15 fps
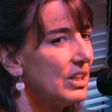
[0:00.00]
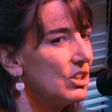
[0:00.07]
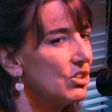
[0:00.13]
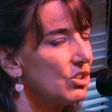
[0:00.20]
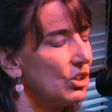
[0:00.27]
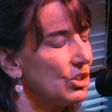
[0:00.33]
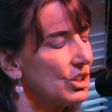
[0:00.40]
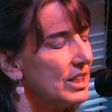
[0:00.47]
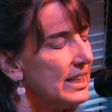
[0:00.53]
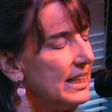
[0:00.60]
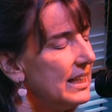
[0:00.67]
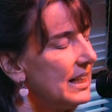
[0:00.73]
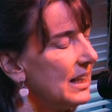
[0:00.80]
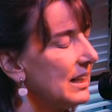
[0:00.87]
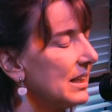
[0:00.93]
starts
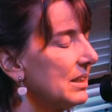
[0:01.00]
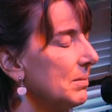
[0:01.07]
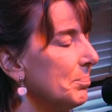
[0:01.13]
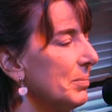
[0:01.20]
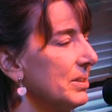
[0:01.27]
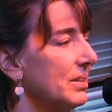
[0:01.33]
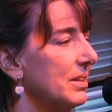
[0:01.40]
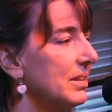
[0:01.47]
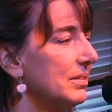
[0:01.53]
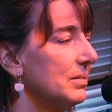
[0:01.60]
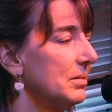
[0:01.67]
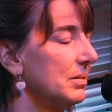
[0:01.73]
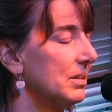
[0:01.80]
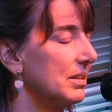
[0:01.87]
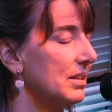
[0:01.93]
kneading
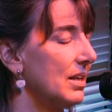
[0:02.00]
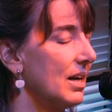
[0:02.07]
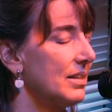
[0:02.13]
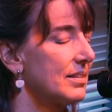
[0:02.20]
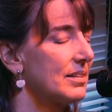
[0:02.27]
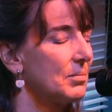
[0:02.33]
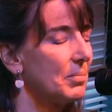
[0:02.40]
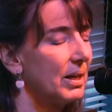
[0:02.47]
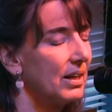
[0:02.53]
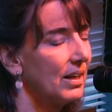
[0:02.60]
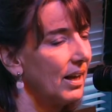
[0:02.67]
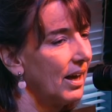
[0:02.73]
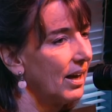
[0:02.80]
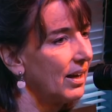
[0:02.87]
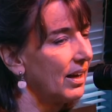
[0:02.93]
the knots in my
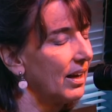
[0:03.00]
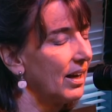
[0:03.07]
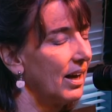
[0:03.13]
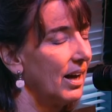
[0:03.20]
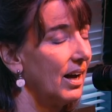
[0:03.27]
neck, and